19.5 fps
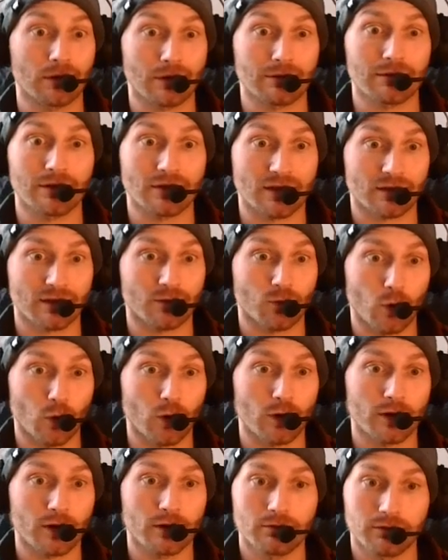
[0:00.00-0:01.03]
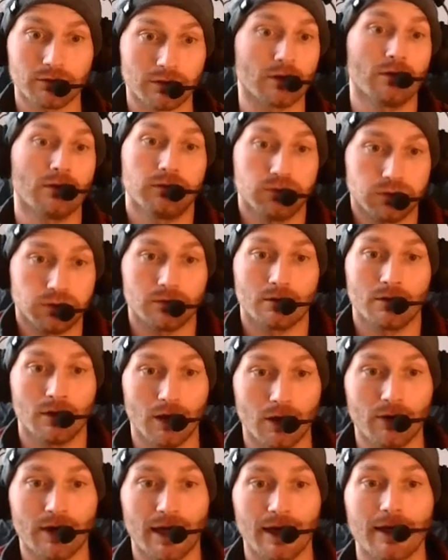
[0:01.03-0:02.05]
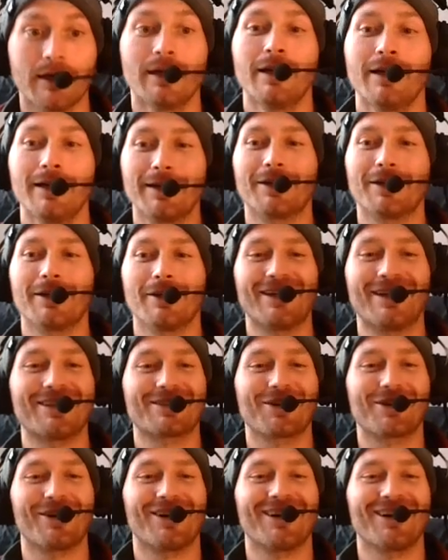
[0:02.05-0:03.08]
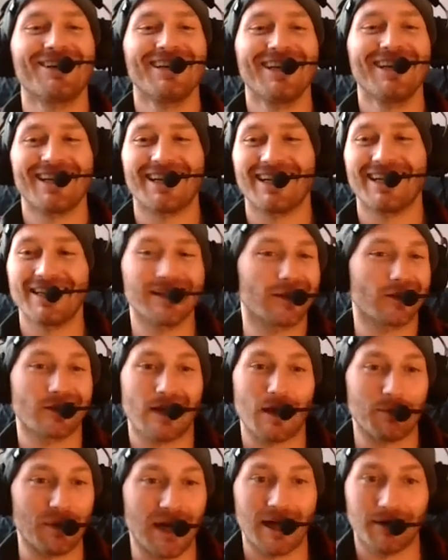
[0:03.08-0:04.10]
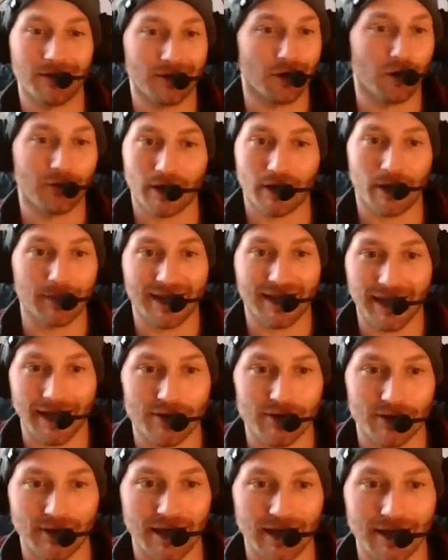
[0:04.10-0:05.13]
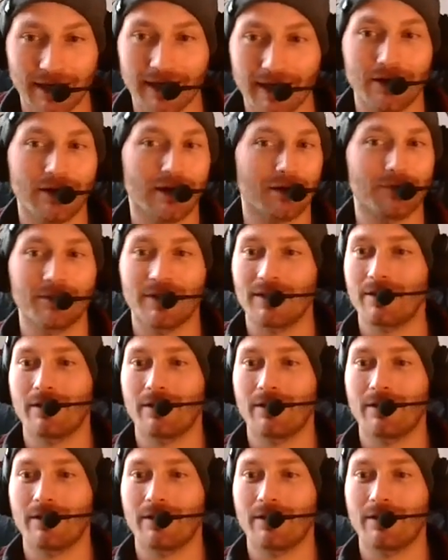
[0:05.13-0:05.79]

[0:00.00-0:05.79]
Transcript: this isn't war, so okay. So I'm not overcoming cancer right now.